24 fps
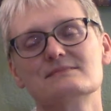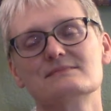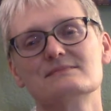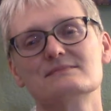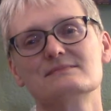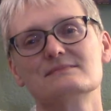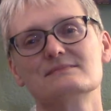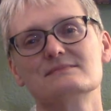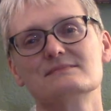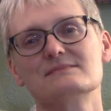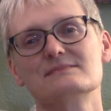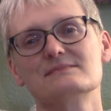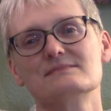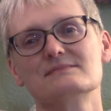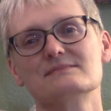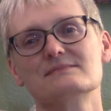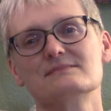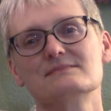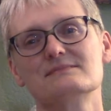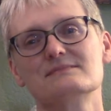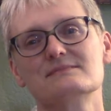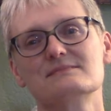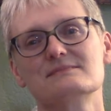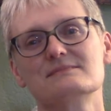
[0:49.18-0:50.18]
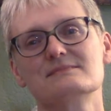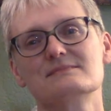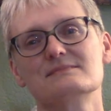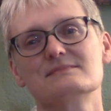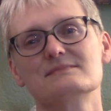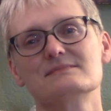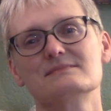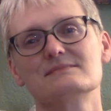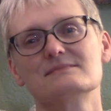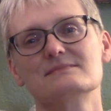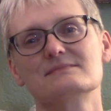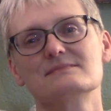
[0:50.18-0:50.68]

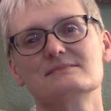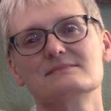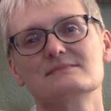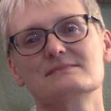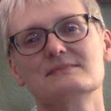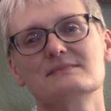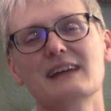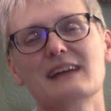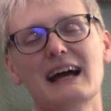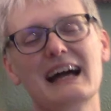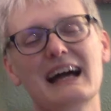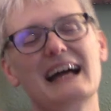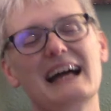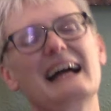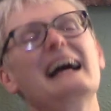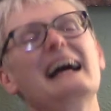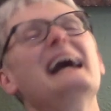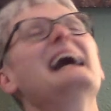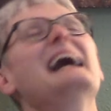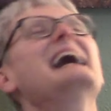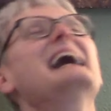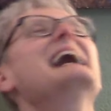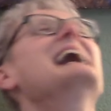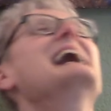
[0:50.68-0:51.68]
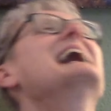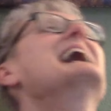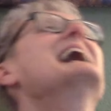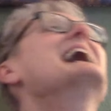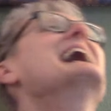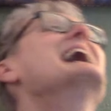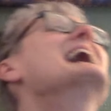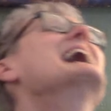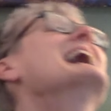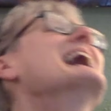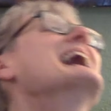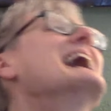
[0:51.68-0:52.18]

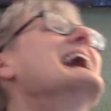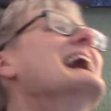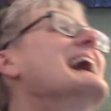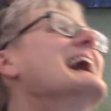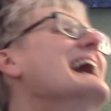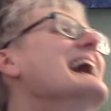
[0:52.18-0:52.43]
This person isn't speaking.